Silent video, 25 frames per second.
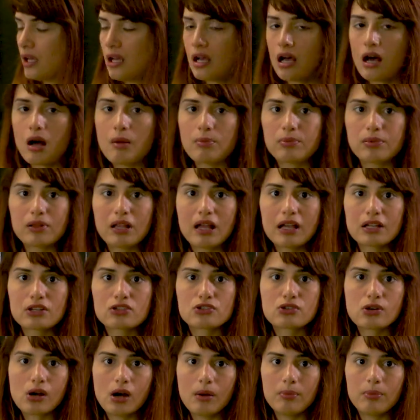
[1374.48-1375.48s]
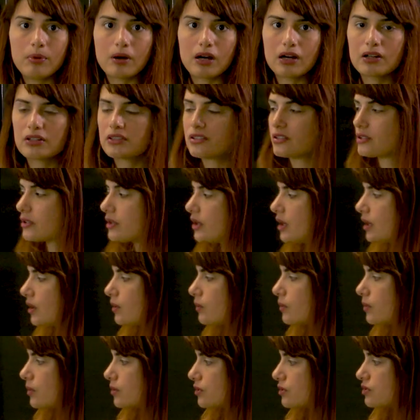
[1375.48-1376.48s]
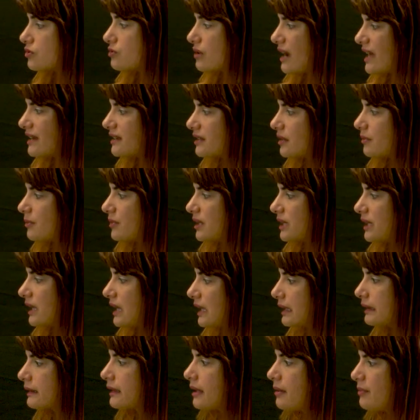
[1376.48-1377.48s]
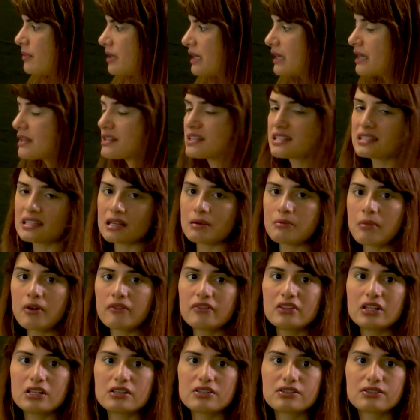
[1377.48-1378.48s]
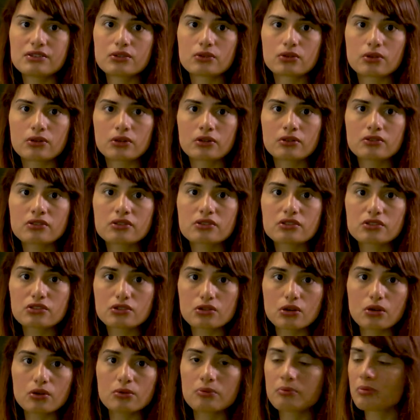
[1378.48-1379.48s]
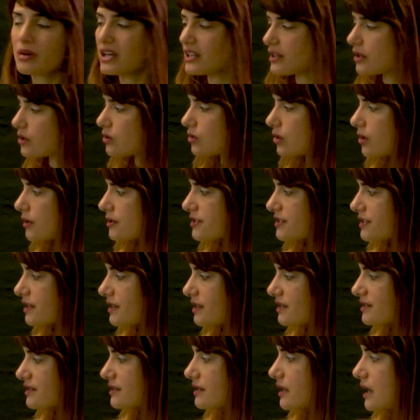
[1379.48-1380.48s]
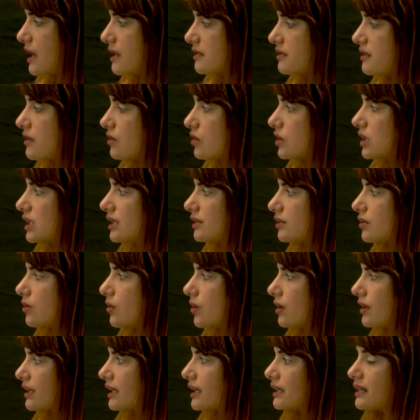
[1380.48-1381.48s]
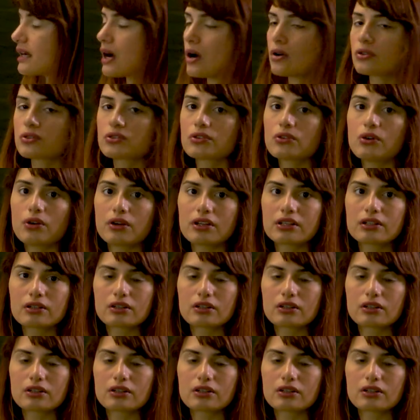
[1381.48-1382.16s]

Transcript: applying Dropout, we would randomly eliminate some of these neurons shown by the crosses and their ingoing and outgoing